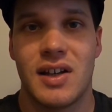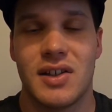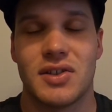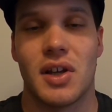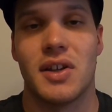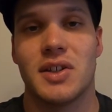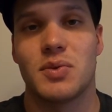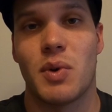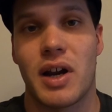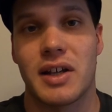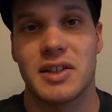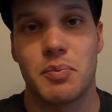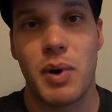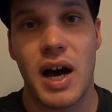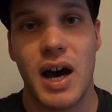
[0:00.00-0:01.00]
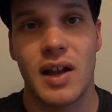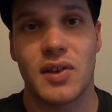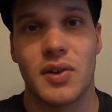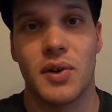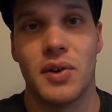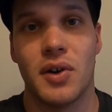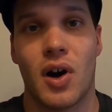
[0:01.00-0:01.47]
So this one is part
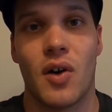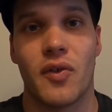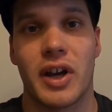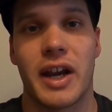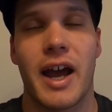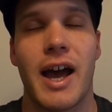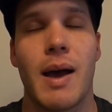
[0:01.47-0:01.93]
2 of an